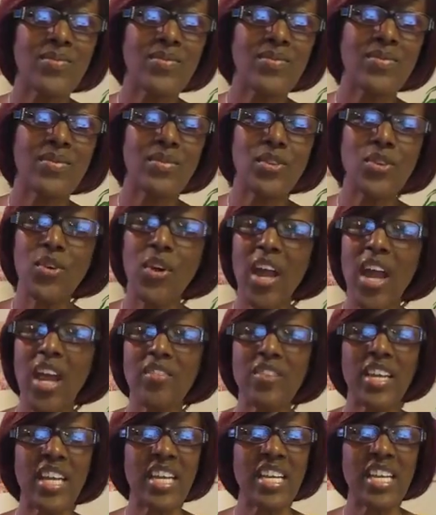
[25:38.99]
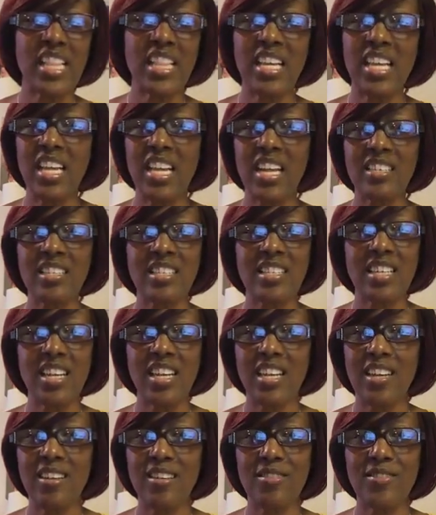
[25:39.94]
You don't have anything else to
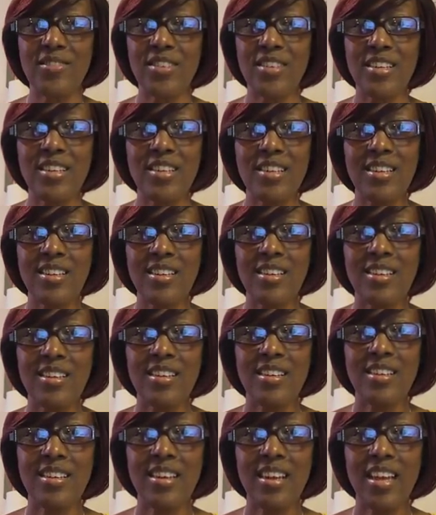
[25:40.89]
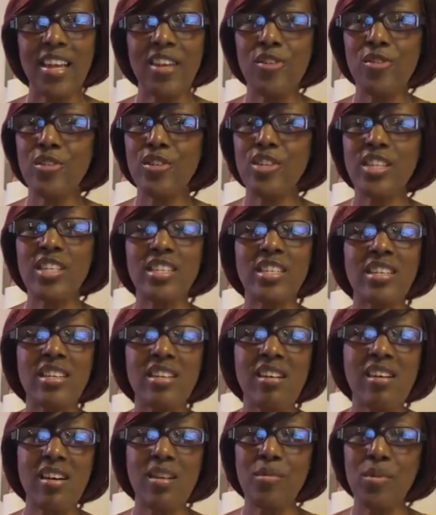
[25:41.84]
give. And you're just
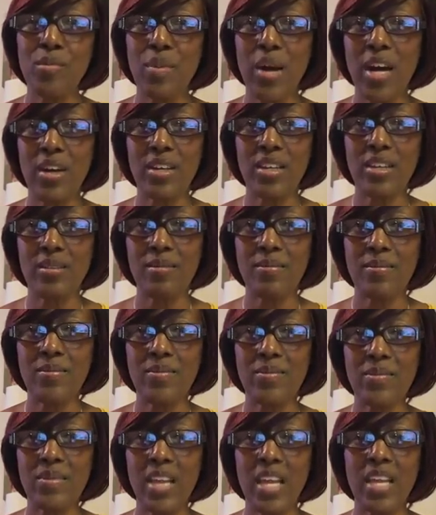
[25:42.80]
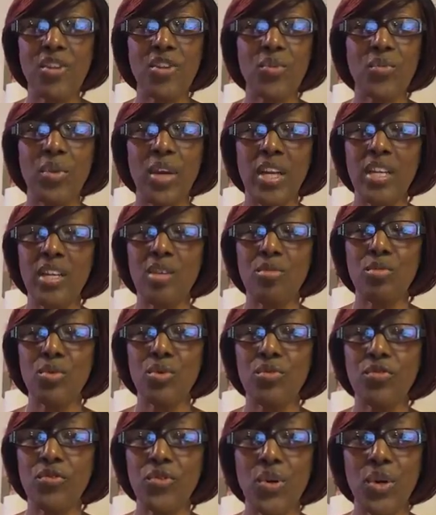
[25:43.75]
numb about it. And you're ready to
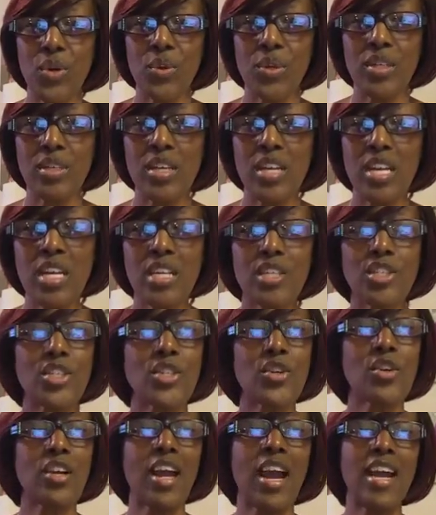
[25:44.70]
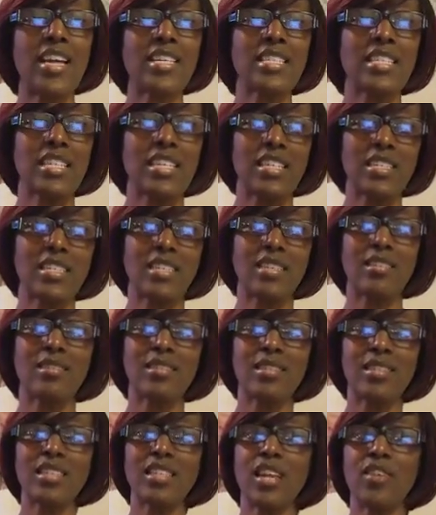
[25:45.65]
move forward. So guys, listen,
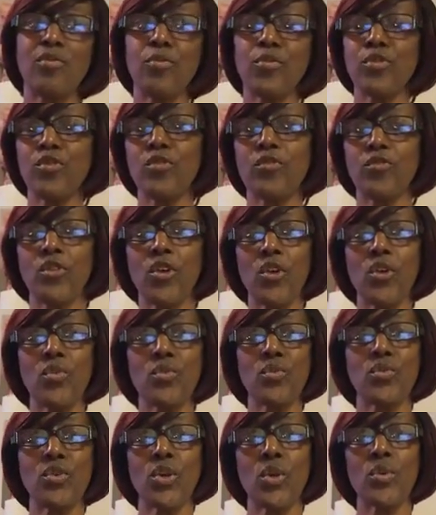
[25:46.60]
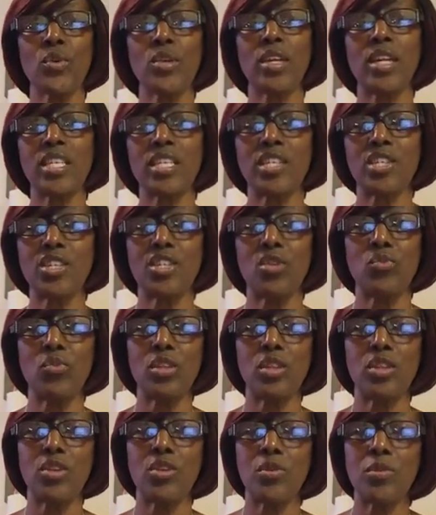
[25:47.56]
safe proof your relationship
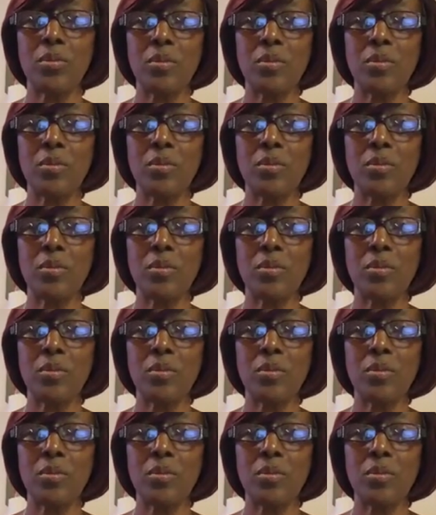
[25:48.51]
with you.